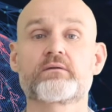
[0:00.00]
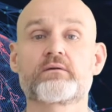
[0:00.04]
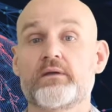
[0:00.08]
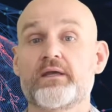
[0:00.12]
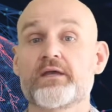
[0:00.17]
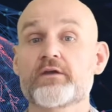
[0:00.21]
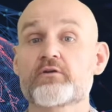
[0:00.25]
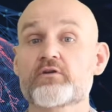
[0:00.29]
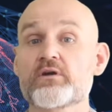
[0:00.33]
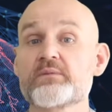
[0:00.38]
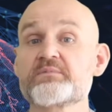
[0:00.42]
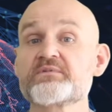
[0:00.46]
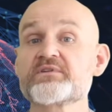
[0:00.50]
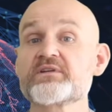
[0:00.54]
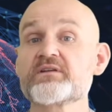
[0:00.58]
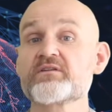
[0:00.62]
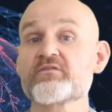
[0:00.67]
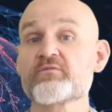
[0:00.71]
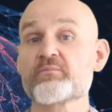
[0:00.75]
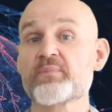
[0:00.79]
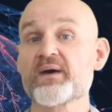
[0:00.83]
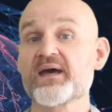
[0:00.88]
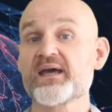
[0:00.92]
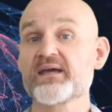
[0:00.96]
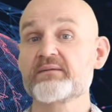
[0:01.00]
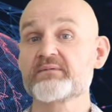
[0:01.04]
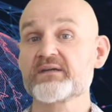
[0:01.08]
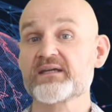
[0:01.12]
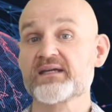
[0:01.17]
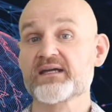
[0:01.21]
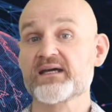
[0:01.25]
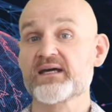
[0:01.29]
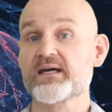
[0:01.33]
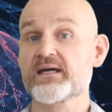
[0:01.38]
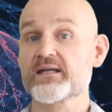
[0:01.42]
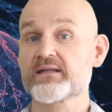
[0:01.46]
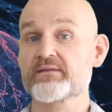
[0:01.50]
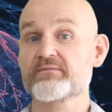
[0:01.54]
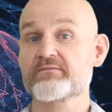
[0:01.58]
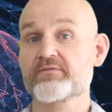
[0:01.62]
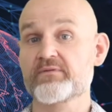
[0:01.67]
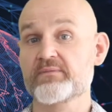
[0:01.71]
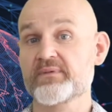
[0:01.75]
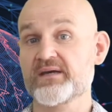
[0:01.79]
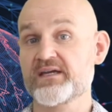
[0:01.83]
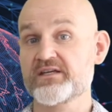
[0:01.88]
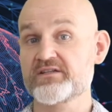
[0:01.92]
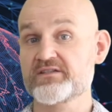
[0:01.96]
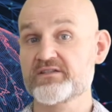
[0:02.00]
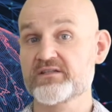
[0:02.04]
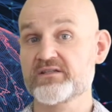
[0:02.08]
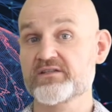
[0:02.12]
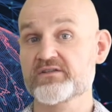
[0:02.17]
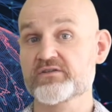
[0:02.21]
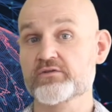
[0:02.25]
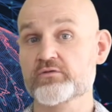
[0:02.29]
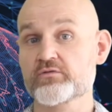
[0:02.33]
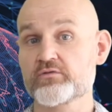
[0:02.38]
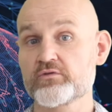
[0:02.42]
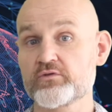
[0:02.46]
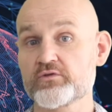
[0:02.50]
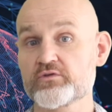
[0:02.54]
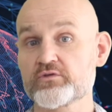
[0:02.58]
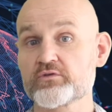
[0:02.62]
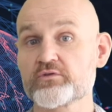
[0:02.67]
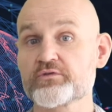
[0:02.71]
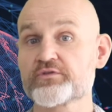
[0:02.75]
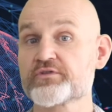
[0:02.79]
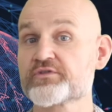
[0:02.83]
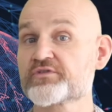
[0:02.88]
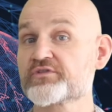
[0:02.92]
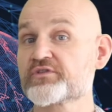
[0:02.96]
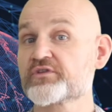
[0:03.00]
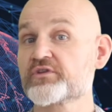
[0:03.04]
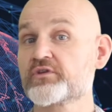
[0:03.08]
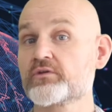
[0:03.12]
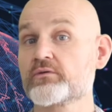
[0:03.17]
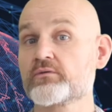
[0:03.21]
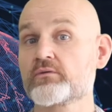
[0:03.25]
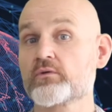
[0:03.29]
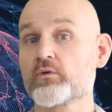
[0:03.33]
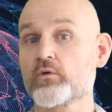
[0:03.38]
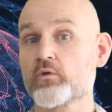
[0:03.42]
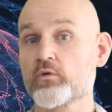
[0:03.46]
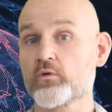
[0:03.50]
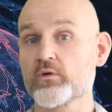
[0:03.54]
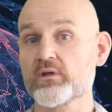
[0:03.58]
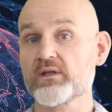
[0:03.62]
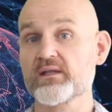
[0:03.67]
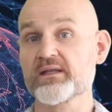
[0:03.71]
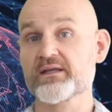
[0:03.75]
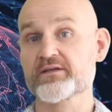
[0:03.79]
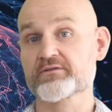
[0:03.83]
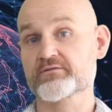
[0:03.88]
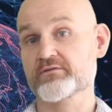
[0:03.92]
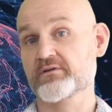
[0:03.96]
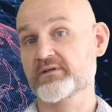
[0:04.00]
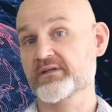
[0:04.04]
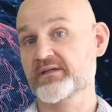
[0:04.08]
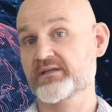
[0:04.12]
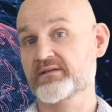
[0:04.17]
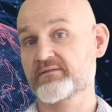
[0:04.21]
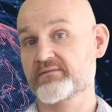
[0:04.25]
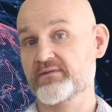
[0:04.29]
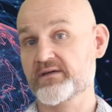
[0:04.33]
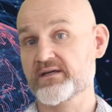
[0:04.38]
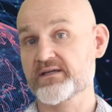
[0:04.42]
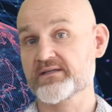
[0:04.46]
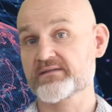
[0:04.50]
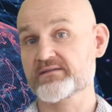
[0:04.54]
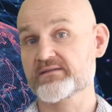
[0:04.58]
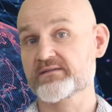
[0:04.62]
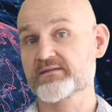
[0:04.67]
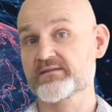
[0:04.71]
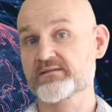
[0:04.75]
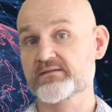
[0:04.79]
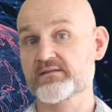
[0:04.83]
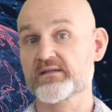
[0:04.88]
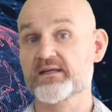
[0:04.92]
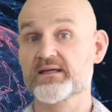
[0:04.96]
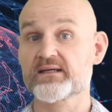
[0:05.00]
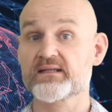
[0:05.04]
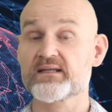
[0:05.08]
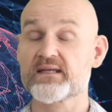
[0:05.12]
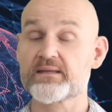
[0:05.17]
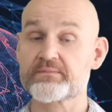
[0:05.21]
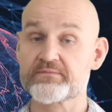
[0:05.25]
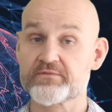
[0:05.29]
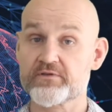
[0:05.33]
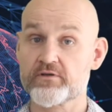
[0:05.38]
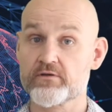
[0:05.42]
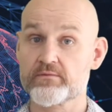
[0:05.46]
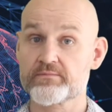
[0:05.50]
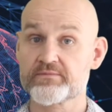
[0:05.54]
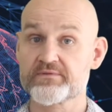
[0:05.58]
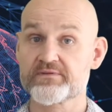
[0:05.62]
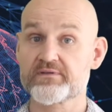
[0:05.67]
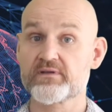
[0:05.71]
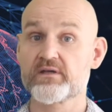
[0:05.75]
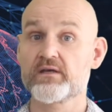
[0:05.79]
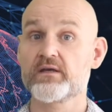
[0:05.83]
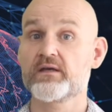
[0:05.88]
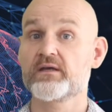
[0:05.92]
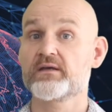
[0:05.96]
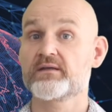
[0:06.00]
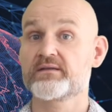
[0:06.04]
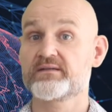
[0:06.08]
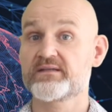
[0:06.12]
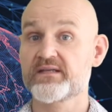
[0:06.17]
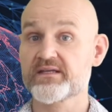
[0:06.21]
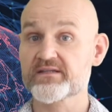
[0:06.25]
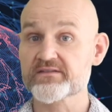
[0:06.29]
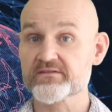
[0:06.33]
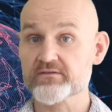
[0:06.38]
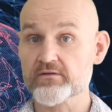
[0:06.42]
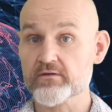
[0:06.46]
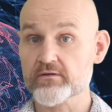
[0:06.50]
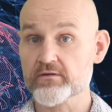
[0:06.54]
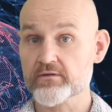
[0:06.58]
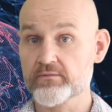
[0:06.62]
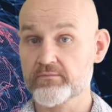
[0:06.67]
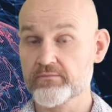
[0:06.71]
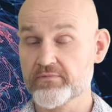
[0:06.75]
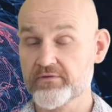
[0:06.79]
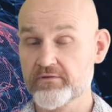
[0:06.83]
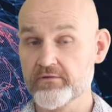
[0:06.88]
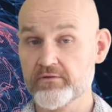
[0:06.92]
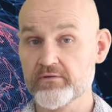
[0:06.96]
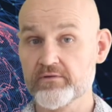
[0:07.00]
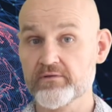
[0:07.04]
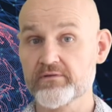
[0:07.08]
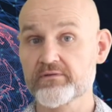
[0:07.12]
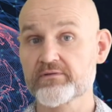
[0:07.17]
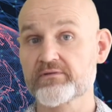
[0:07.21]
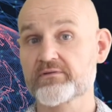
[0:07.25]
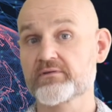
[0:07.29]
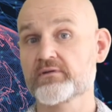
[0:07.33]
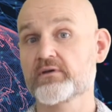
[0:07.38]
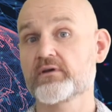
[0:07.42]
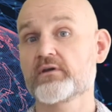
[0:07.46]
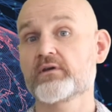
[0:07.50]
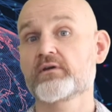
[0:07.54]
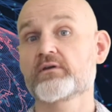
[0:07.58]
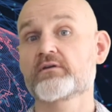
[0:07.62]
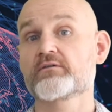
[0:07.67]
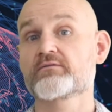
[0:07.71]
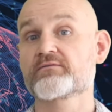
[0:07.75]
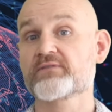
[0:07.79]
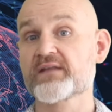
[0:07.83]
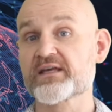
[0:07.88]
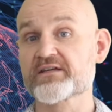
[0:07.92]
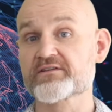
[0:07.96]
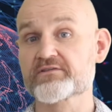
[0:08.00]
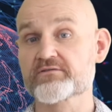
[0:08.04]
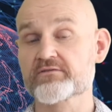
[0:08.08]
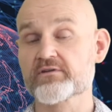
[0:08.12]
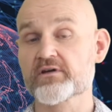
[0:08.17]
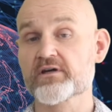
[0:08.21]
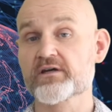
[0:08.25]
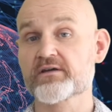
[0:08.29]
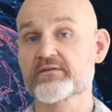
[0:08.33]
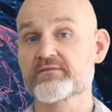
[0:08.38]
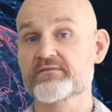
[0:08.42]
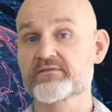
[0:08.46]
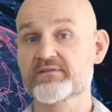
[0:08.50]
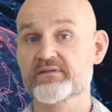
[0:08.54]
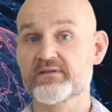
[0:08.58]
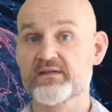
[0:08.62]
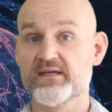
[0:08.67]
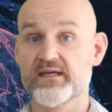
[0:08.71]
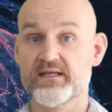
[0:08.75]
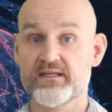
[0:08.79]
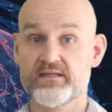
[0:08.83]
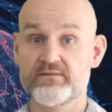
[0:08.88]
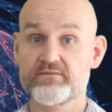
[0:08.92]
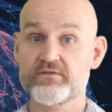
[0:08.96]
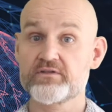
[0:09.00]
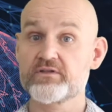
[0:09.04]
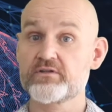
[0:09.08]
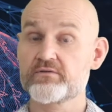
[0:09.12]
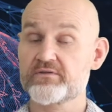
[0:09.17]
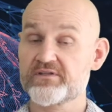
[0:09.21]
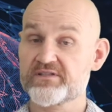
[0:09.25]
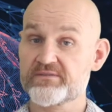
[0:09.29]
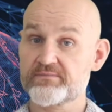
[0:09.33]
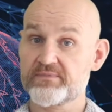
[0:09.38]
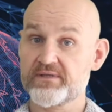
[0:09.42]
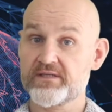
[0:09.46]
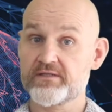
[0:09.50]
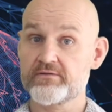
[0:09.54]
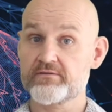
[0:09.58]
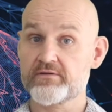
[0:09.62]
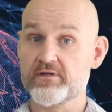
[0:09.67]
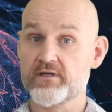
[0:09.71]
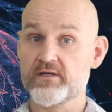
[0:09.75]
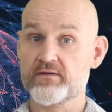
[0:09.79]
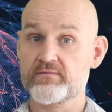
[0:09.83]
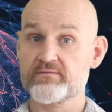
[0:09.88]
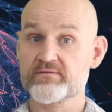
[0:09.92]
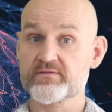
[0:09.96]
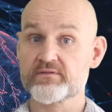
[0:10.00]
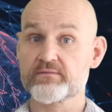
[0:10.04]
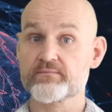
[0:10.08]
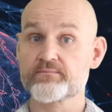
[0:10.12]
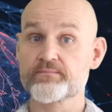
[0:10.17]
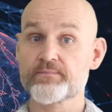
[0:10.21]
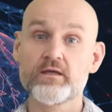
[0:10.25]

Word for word: Encryption of payment card information is crucial to secure all electronic devices like laptops, desktop computers, flash drives, and even USB drives.